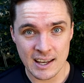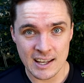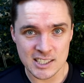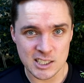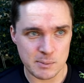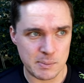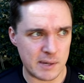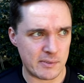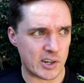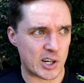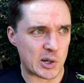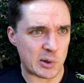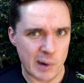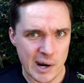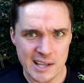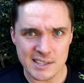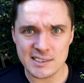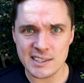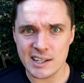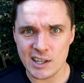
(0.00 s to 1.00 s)
It's a bit of a
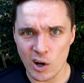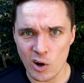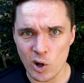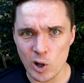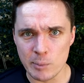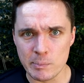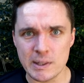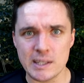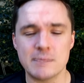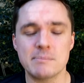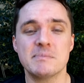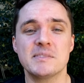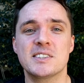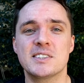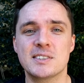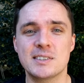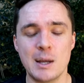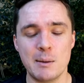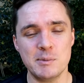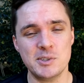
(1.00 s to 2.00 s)
crazy goal, but
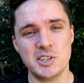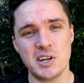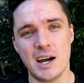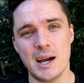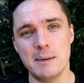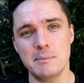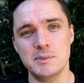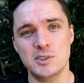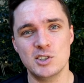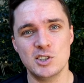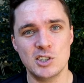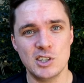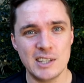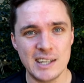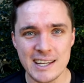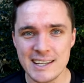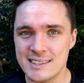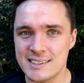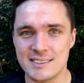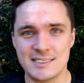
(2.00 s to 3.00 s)
sometimes you
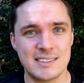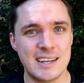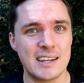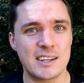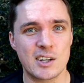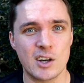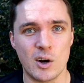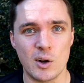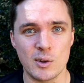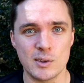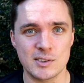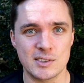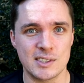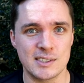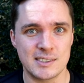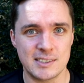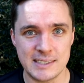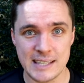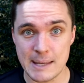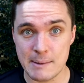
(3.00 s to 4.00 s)
need to set goals
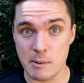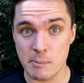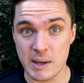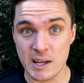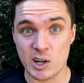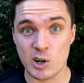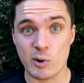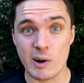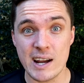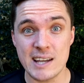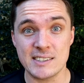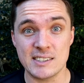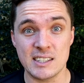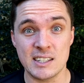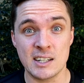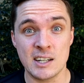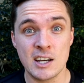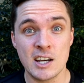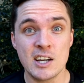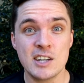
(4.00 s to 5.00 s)
that seem a bit
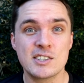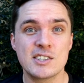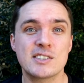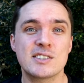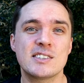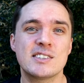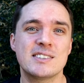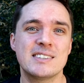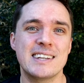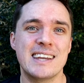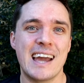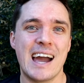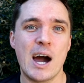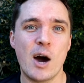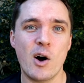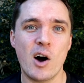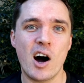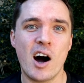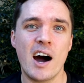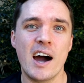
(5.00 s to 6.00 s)
crazy just to see
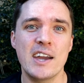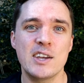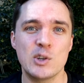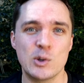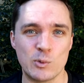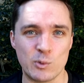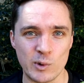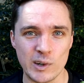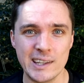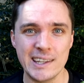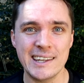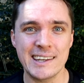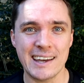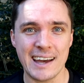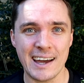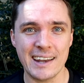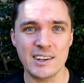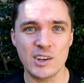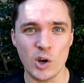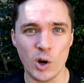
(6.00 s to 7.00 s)
how high you really
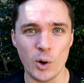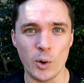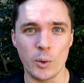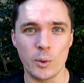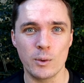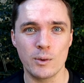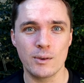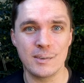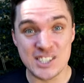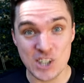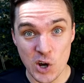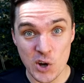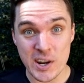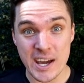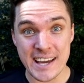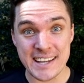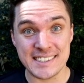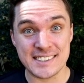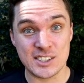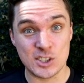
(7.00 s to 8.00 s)
can go. To
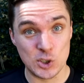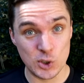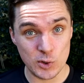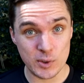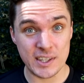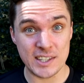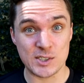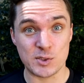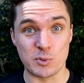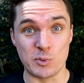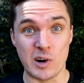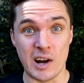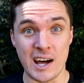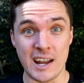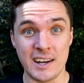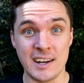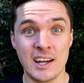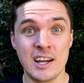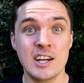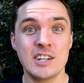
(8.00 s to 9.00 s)
donate to this
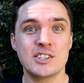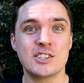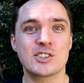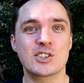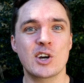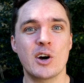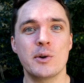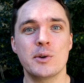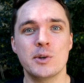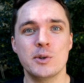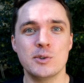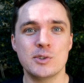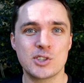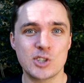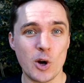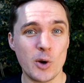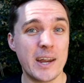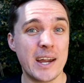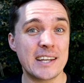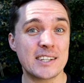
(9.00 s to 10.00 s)
run, just go to
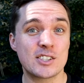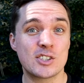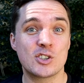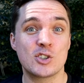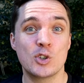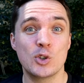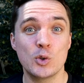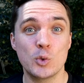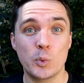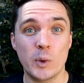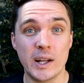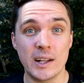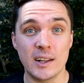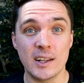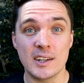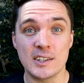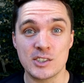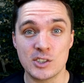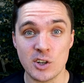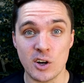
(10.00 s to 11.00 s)

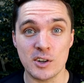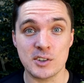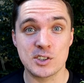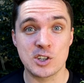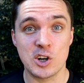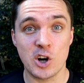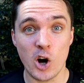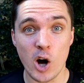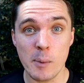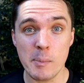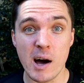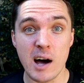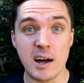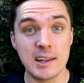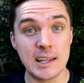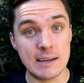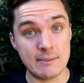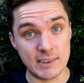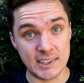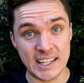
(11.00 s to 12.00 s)
donate2will.com. I'll
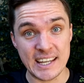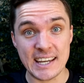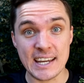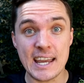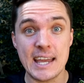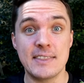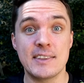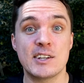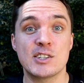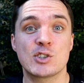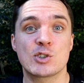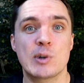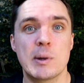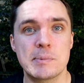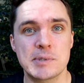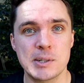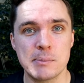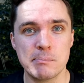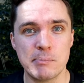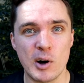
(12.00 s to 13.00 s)
leave a link in the
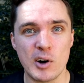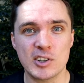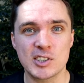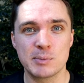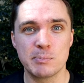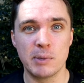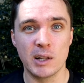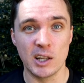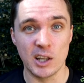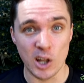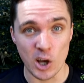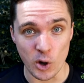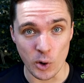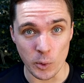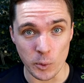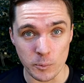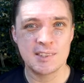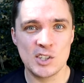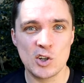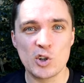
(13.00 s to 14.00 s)
description box
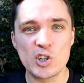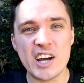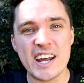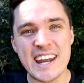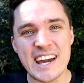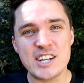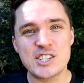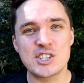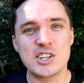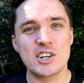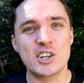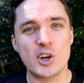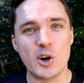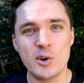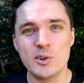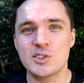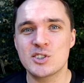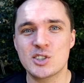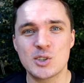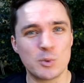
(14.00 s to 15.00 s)
below. Your donation
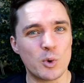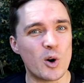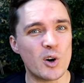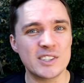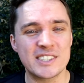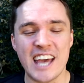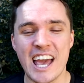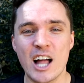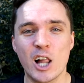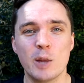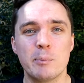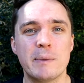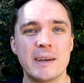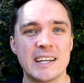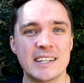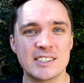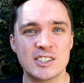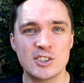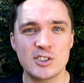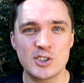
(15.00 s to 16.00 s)
goes towards
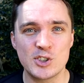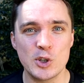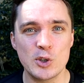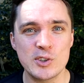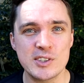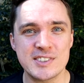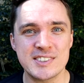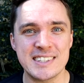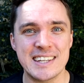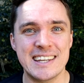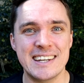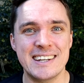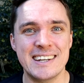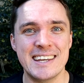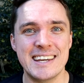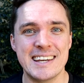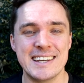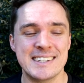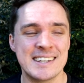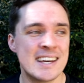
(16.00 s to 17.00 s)
helping students in
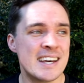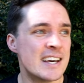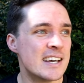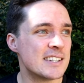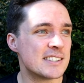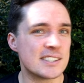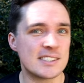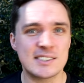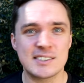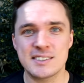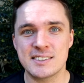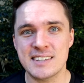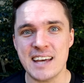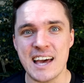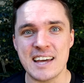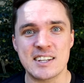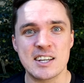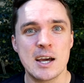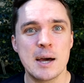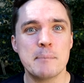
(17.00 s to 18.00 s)
need to
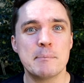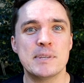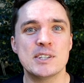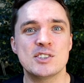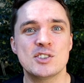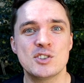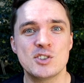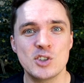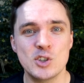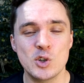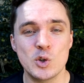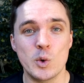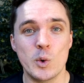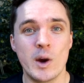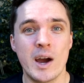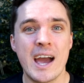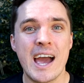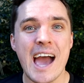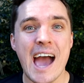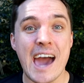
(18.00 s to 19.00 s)
set, pursue,
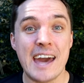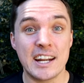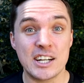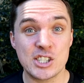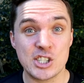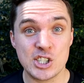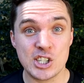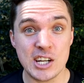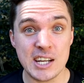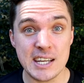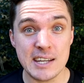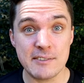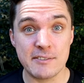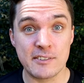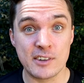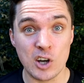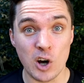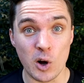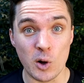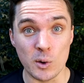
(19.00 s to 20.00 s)
and
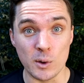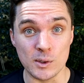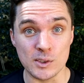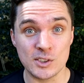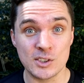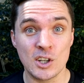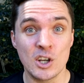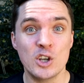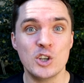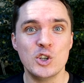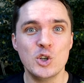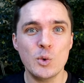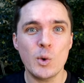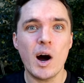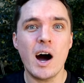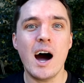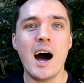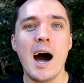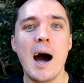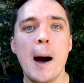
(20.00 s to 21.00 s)
achieve goals. You
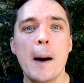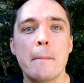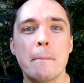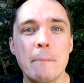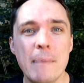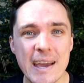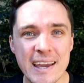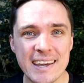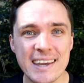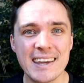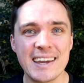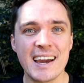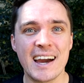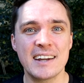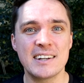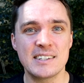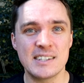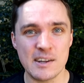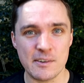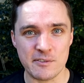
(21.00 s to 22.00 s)
are making
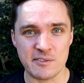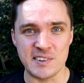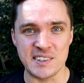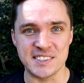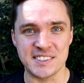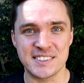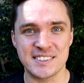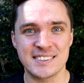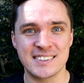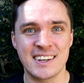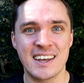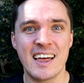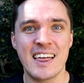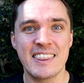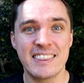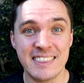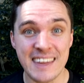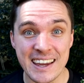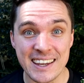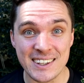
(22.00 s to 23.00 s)
a difference.
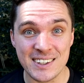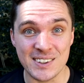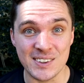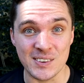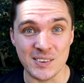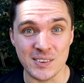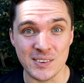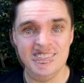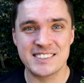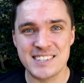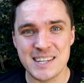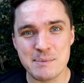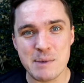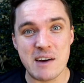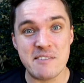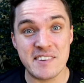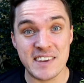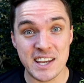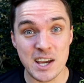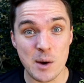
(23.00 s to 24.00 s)
Thank you. To see
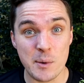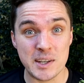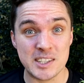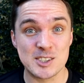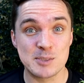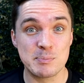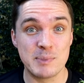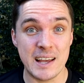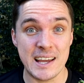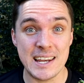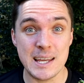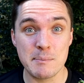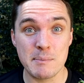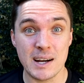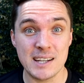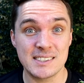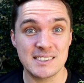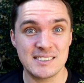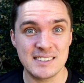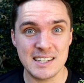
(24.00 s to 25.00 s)
my video explaining
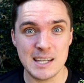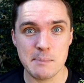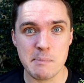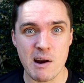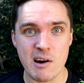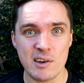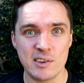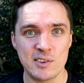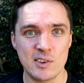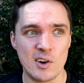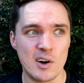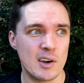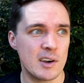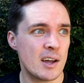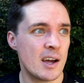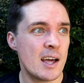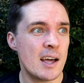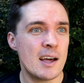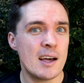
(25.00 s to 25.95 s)
my Sydney Marathon